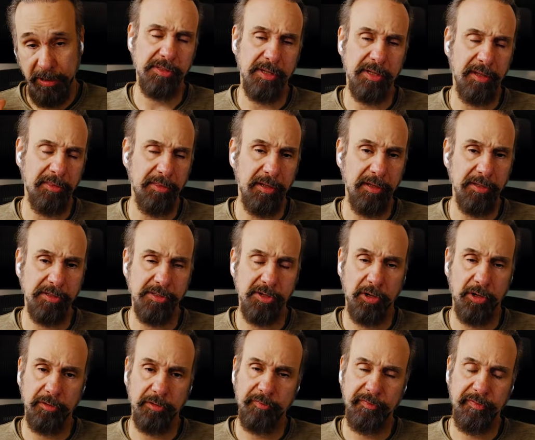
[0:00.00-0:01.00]
So I think it's
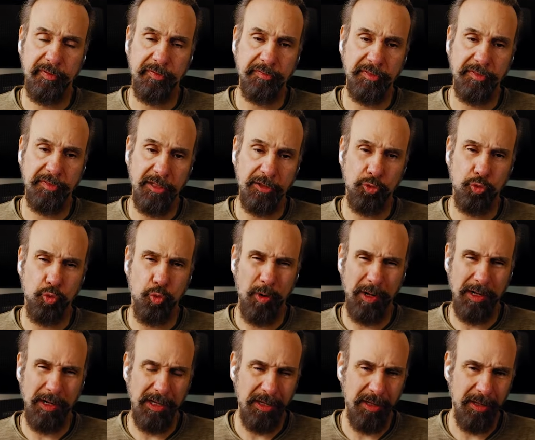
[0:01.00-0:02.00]
called
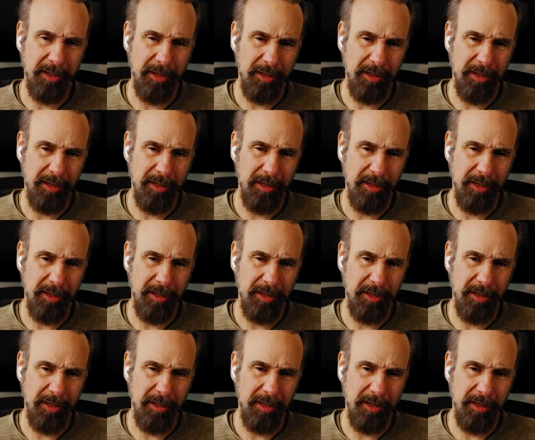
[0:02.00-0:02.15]
1520.